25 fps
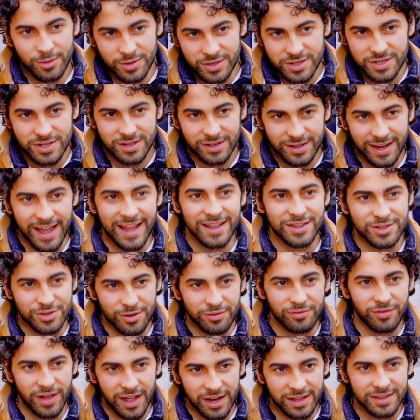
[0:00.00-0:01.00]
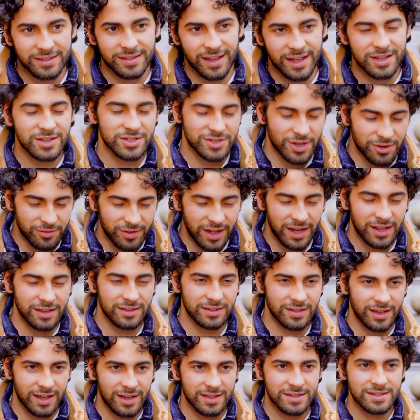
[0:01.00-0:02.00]
which lands on Valentine's, so
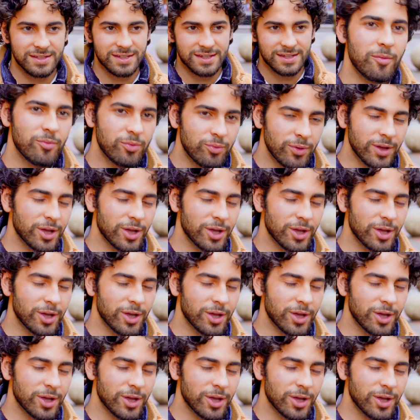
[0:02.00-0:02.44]
Valentine's.